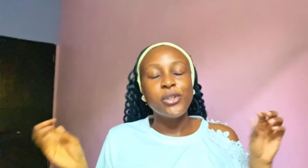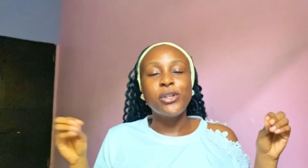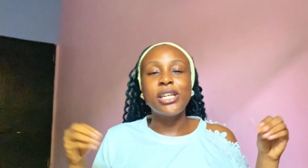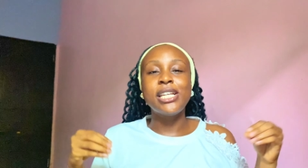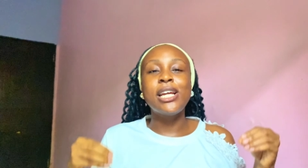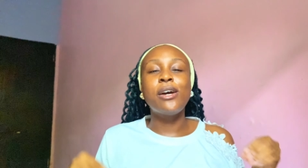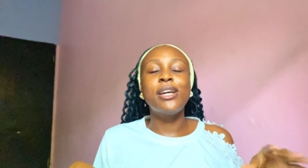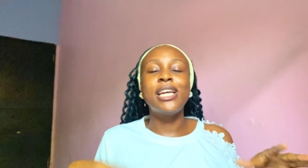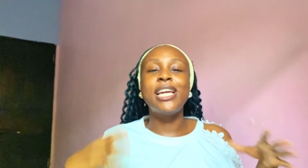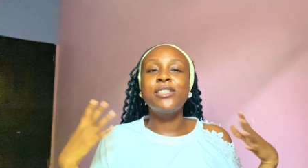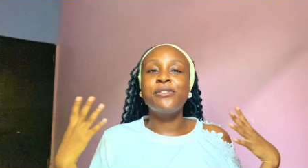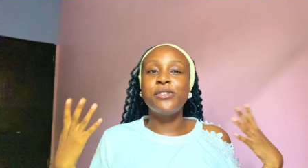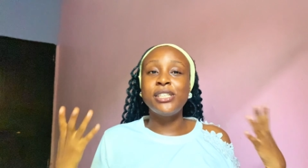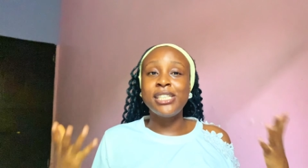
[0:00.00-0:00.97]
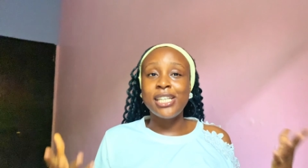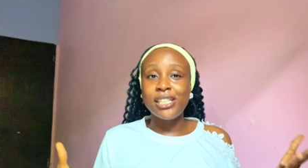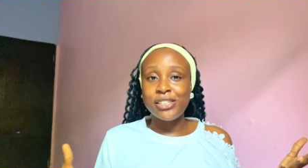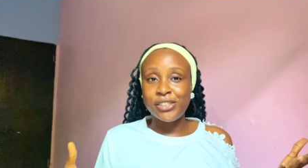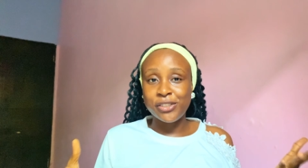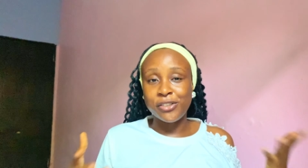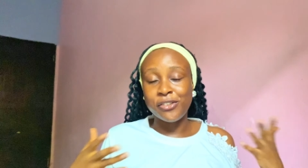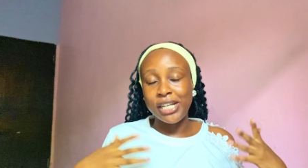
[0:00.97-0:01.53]
Okay, now
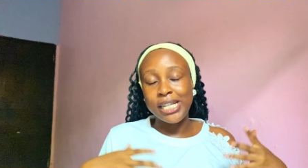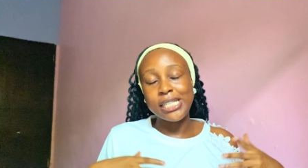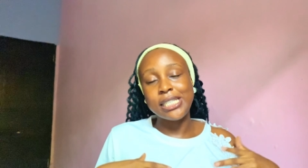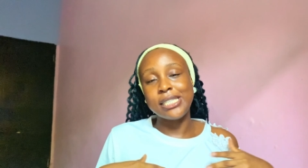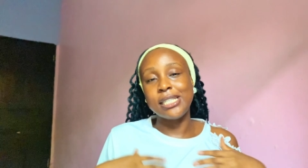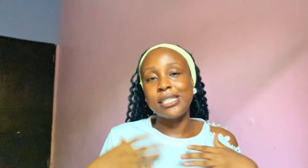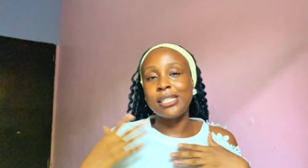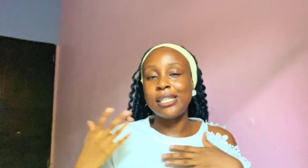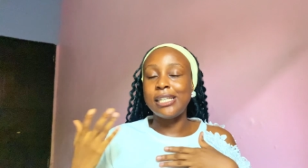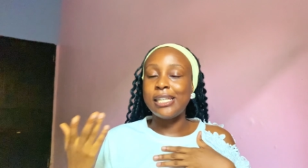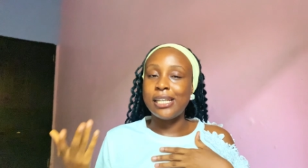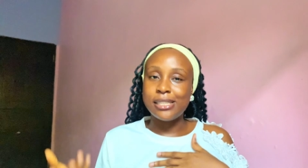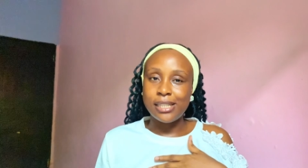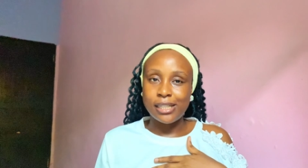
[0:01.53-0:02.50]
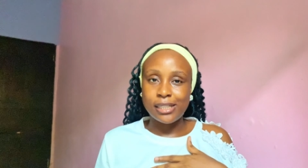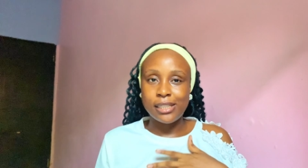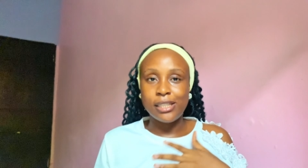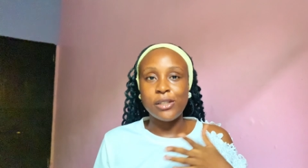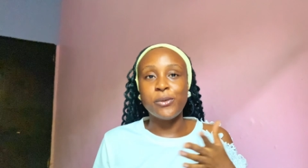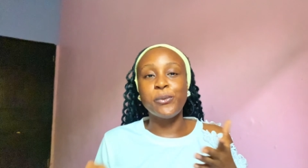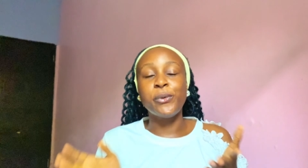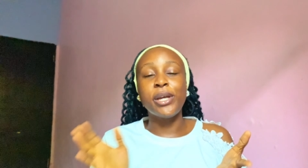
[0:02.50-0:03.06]
exfoliation, right, is a skincare
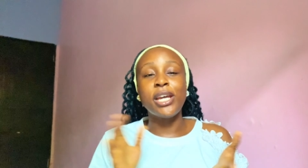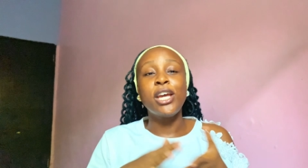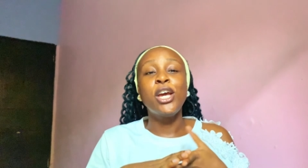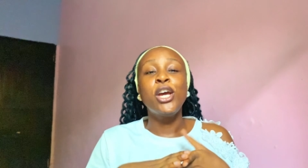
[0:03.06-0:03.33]
technique where